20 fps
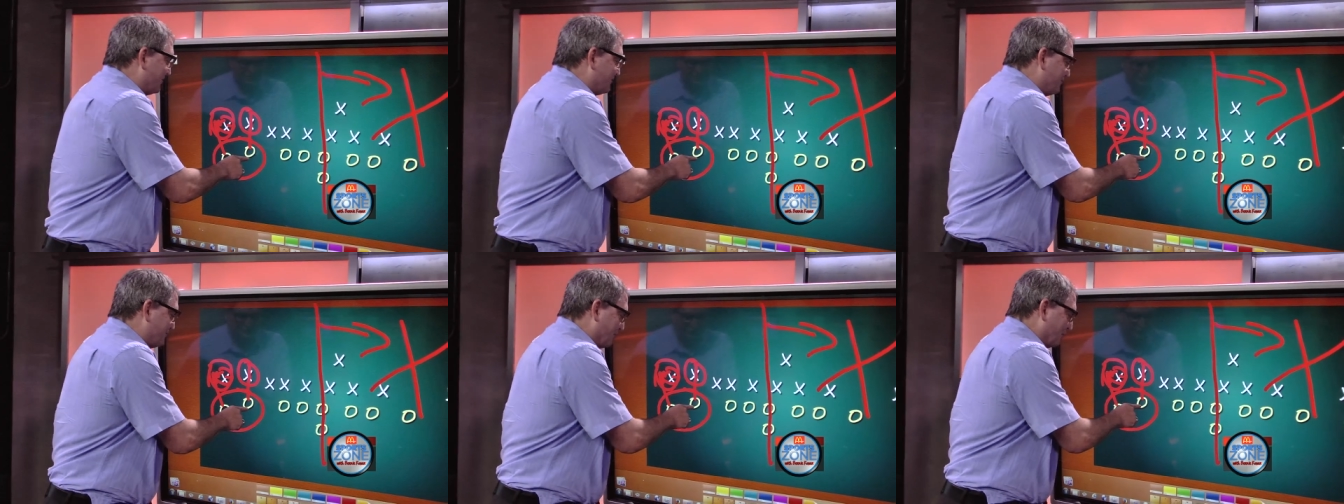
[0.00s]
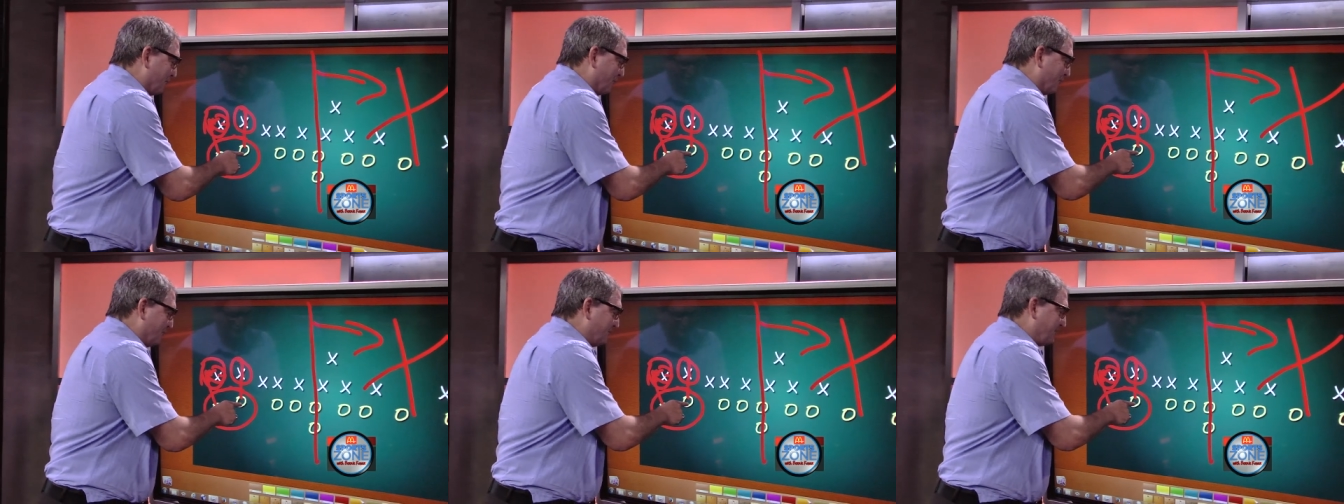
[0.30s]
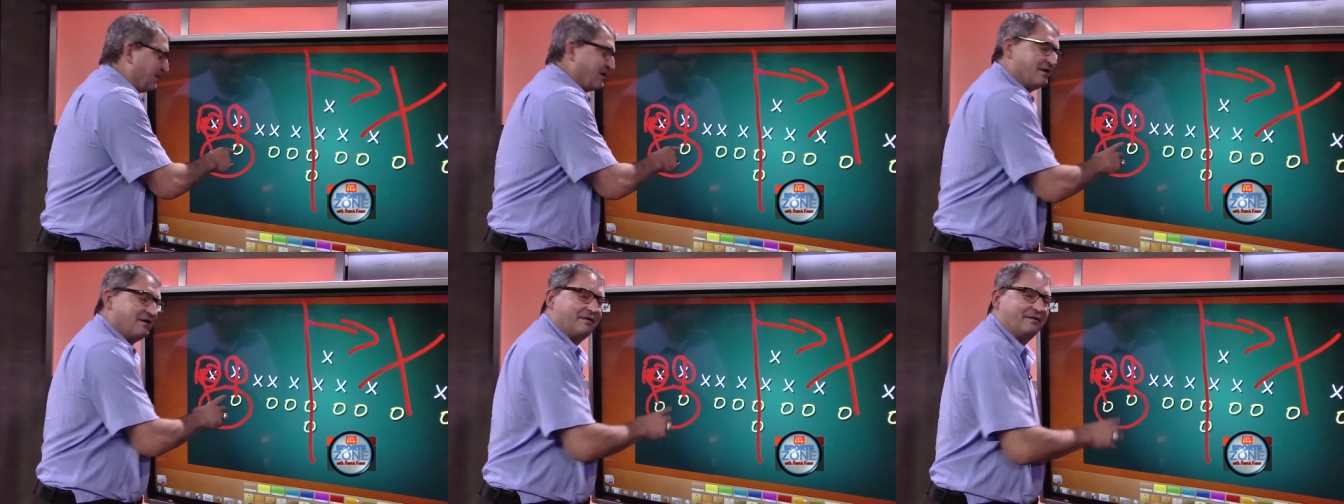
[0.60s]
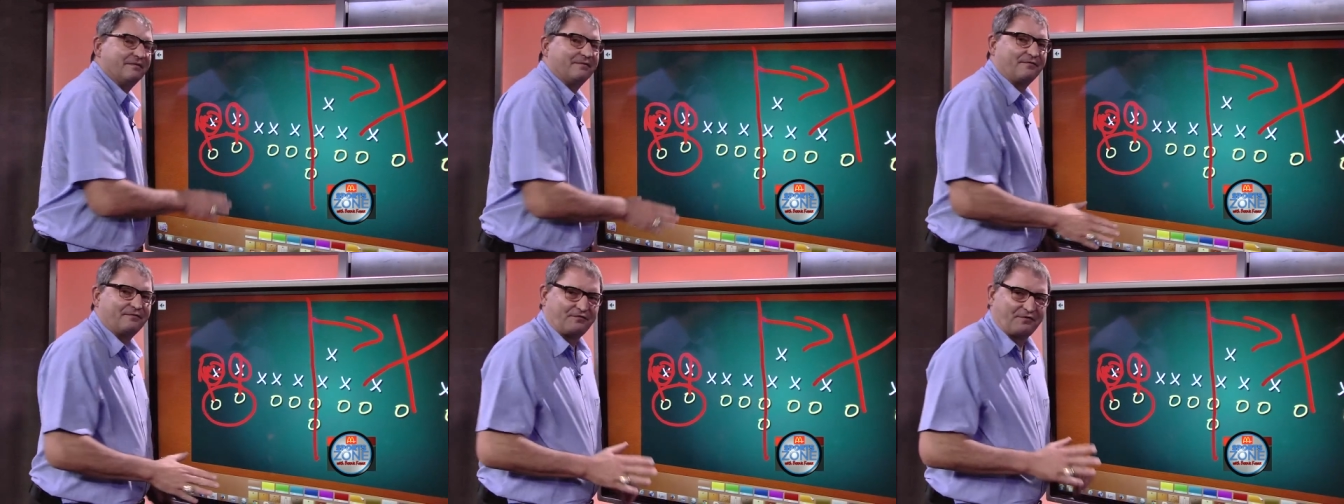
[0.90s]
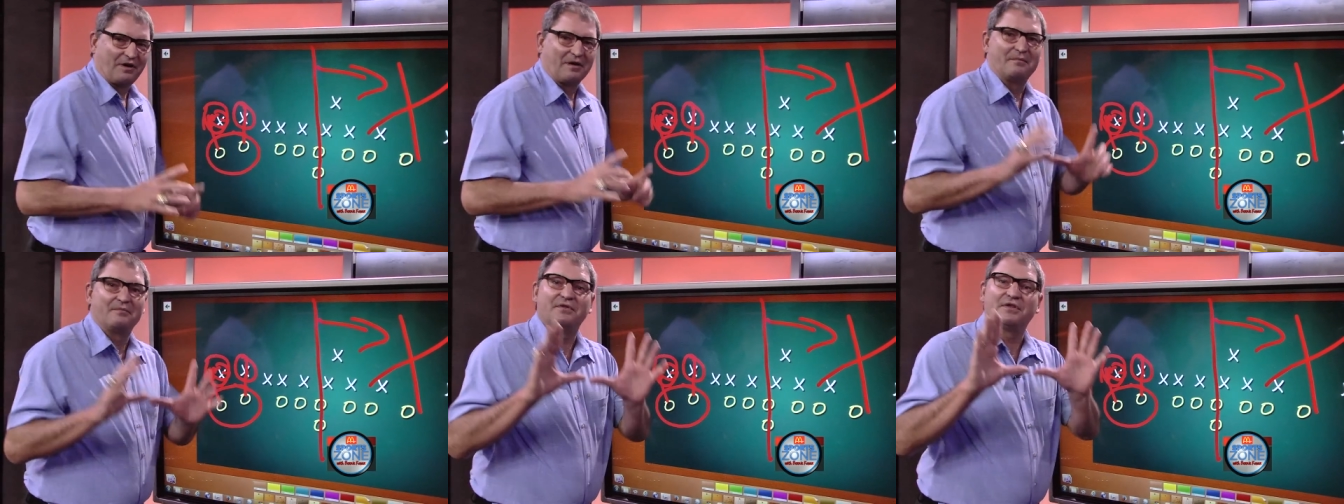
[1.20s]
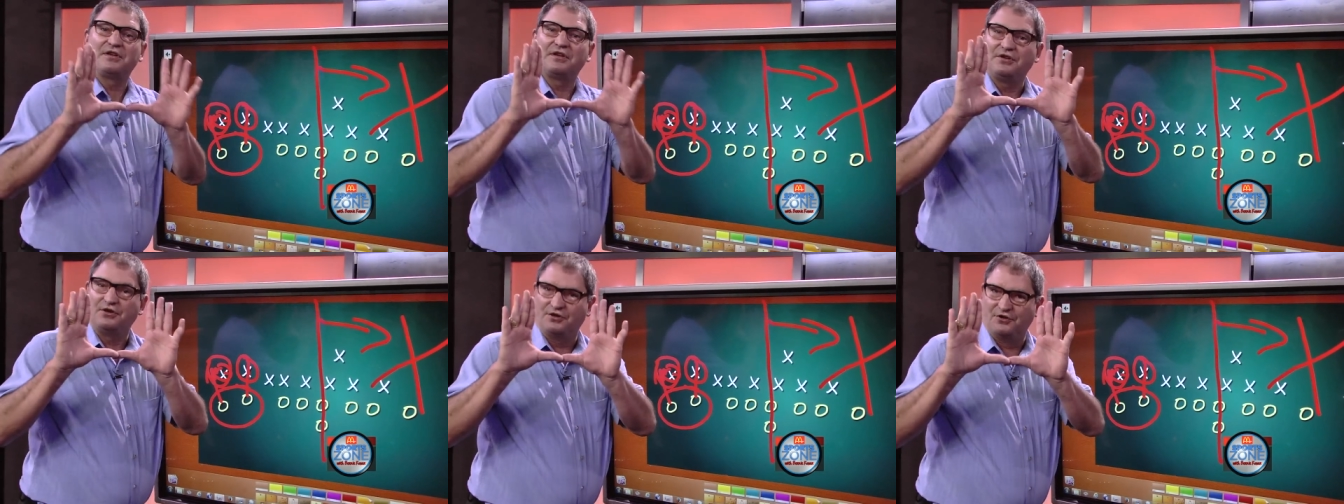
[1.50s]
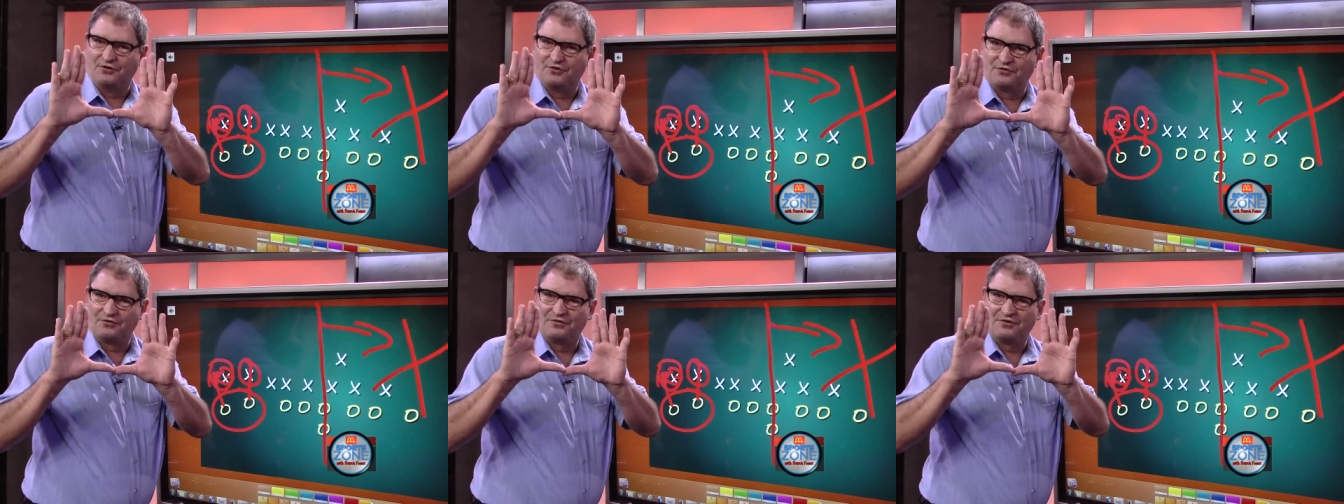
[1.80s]
Duke from the
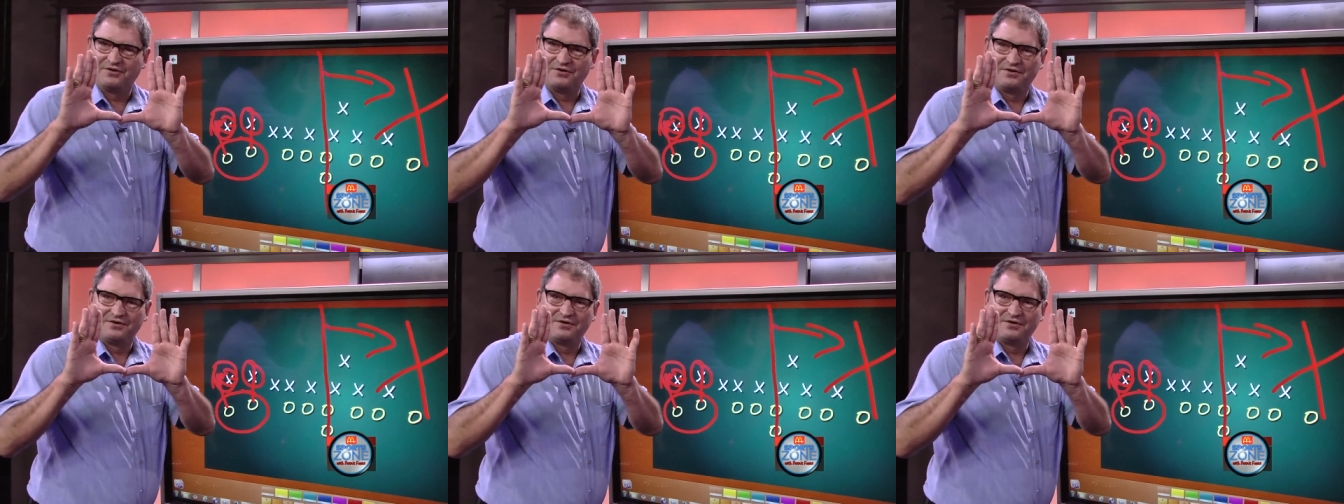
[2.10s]
U,